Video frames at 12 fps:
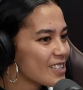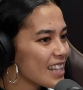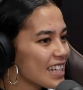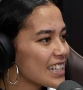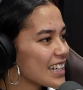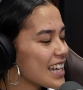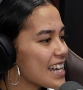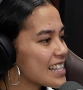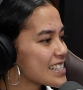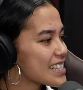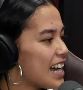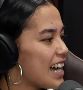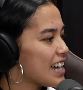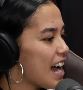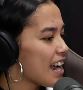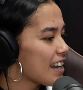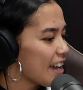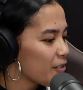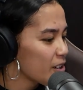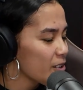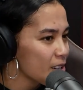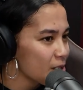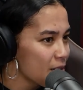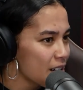Do you think it's like what are
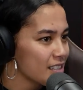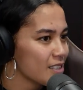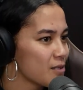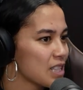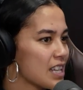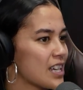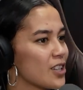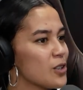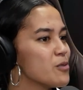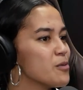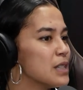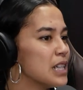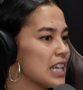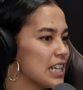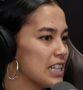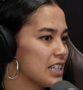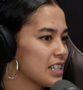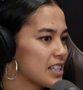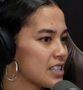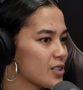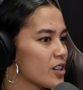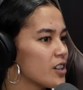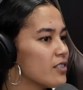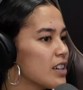your experiences with like your womanly
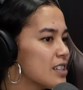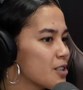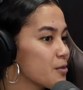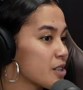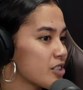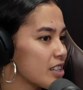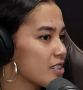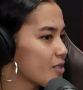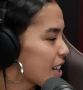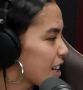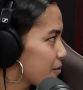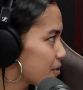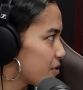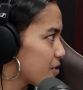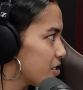sort of intuitions when it comes to